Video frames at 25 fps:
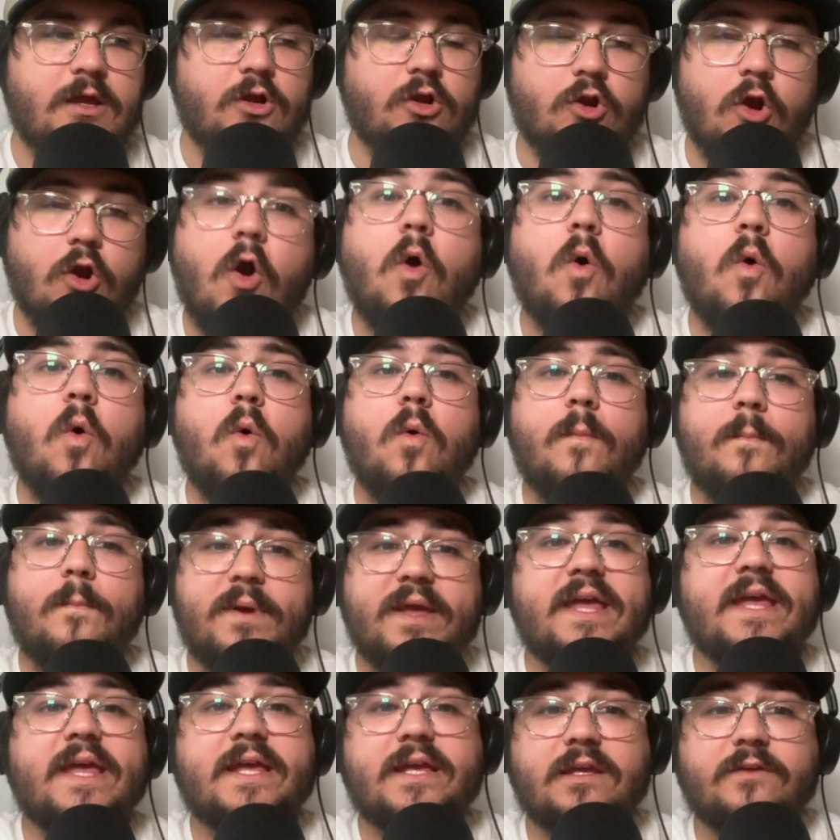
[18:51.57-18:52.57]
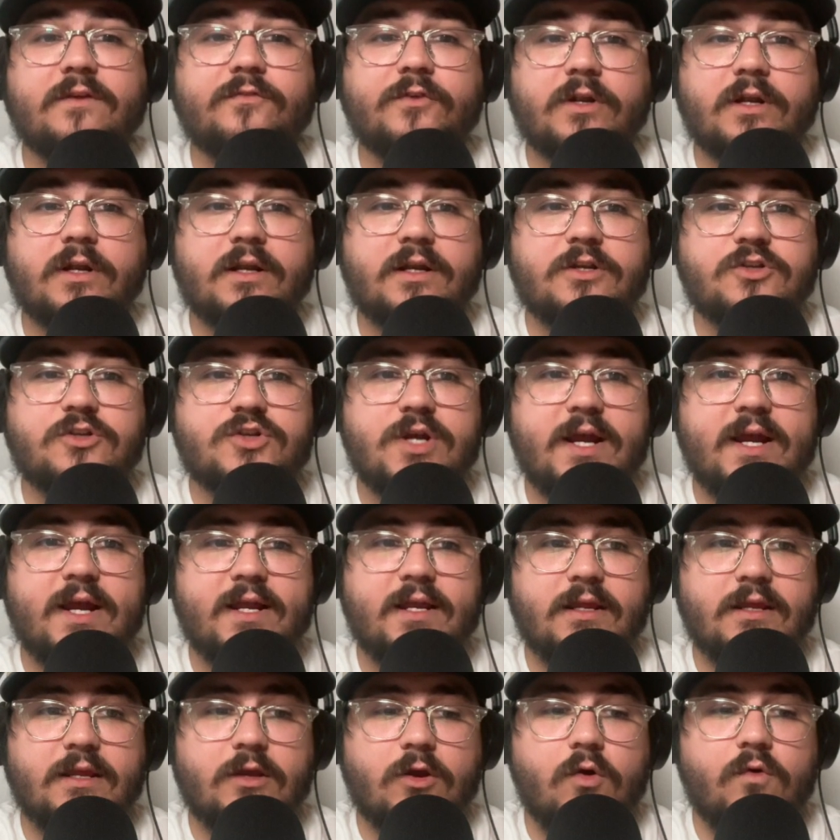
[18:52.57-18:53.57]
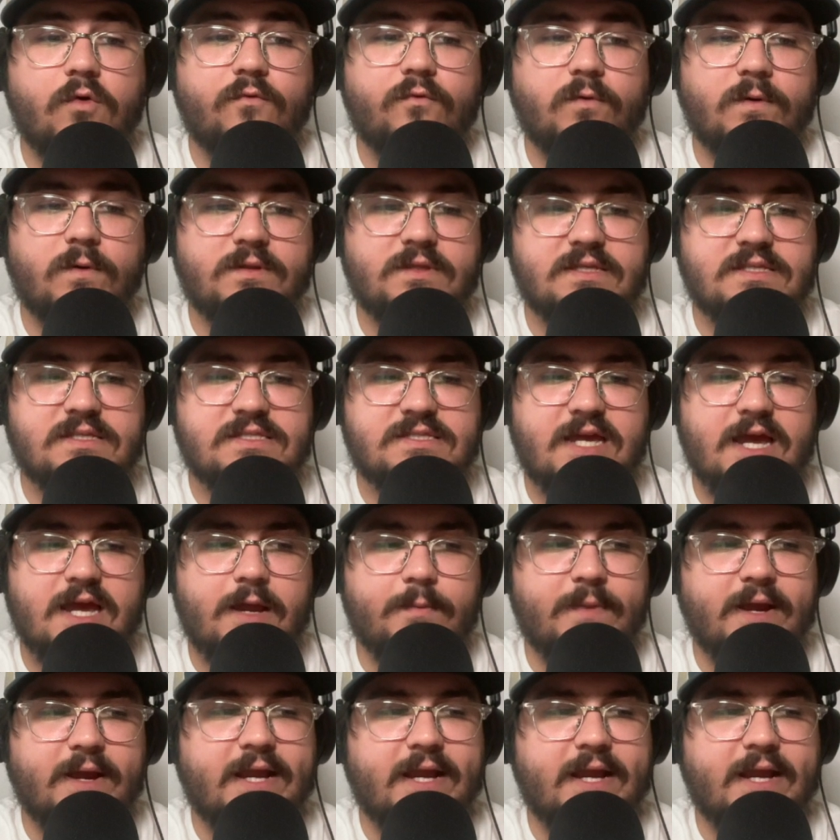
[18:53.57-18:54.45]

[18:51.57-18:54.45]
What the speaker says: go big if you're going to try and go for it this time.